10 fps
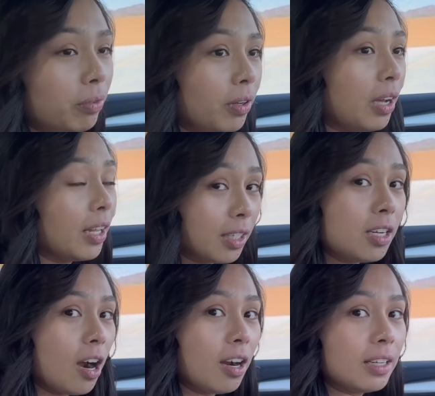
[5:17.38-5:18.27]
we got the
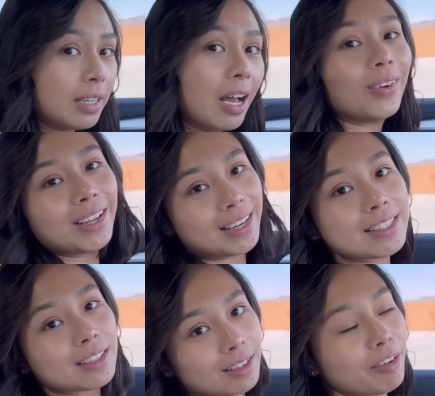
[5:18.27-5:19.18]
car and now it
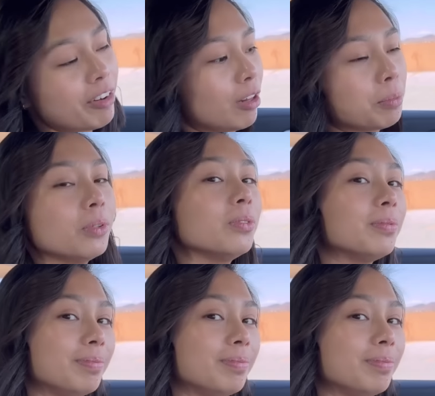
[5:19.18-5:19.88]
is available.